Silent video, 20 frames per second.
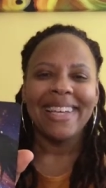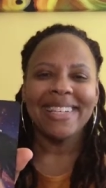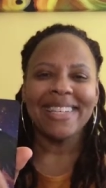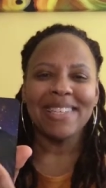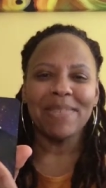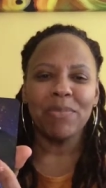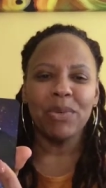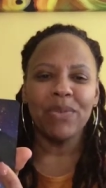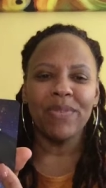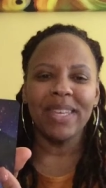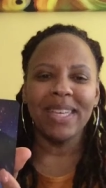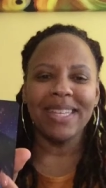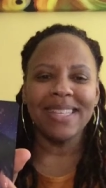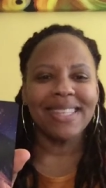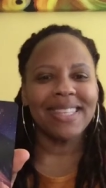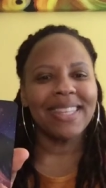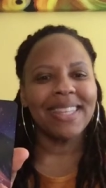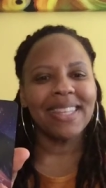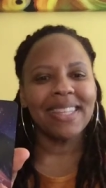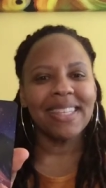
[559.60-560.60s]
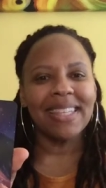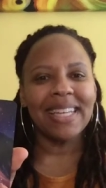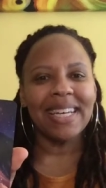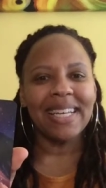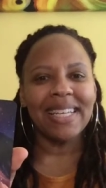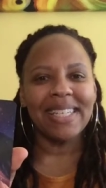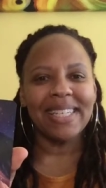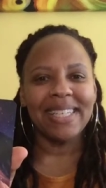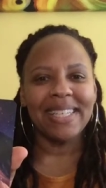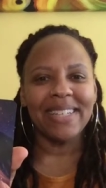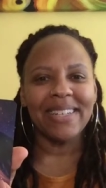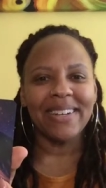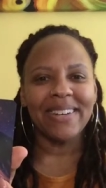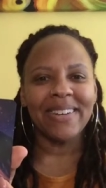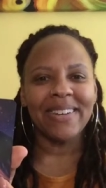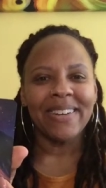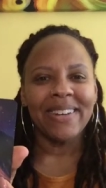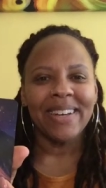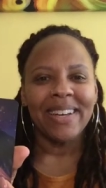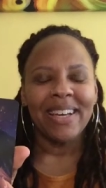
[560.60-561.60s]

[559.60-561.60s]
she's moving into the light here.